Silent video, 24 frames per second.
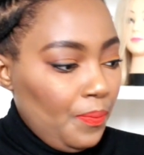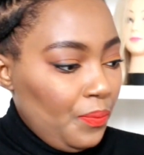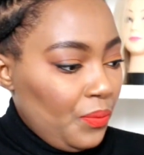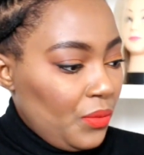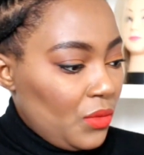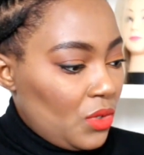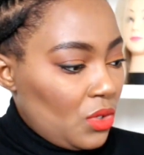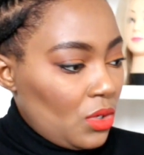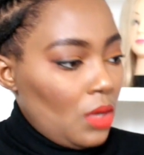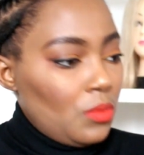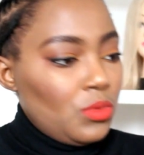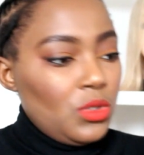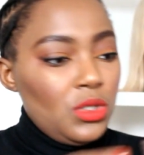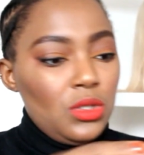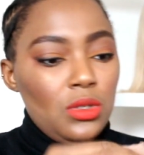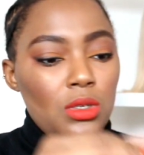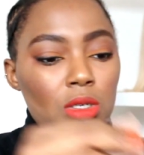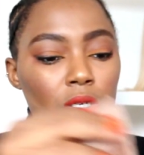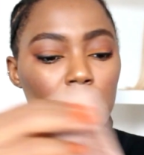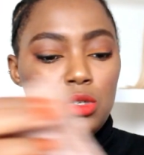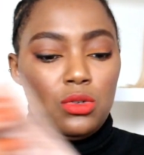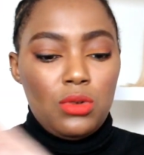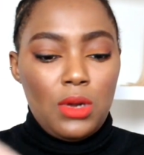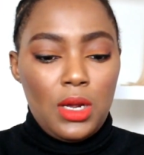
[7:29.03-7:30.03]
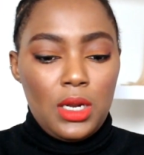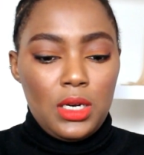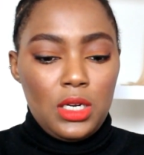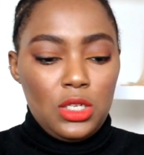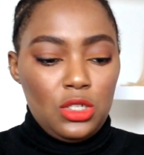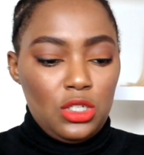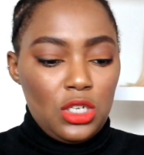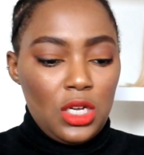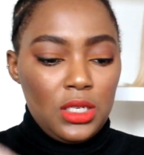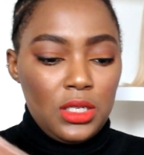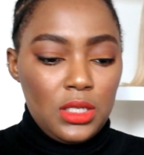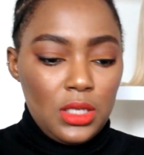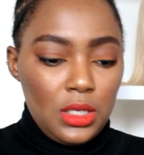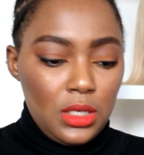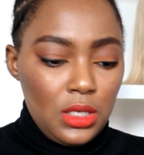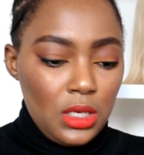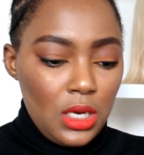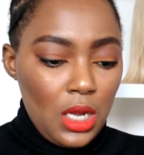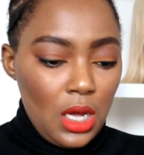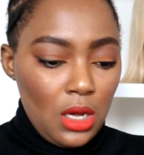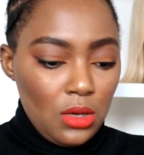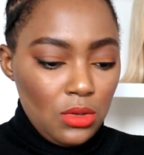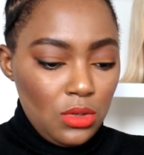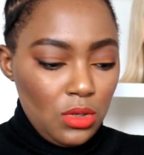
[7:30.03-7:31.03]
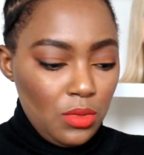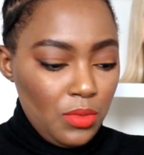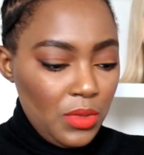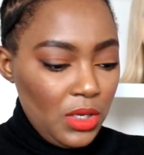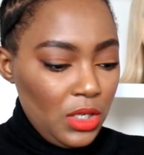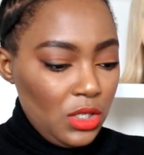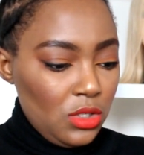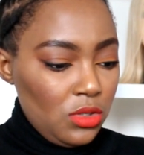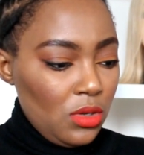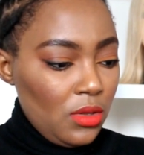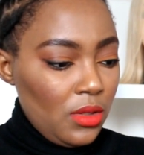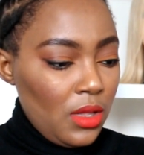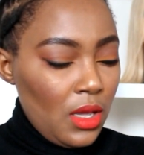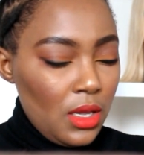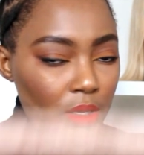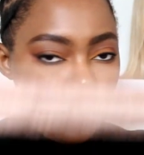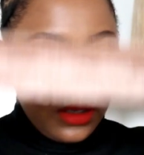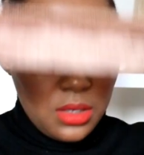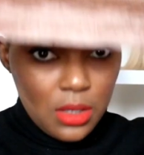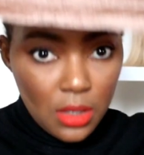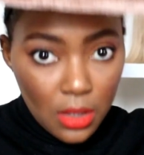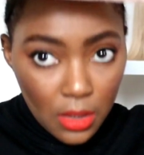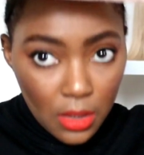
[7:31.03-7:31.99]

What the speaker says: So I'm just gonna try and adjust it now to make sure that,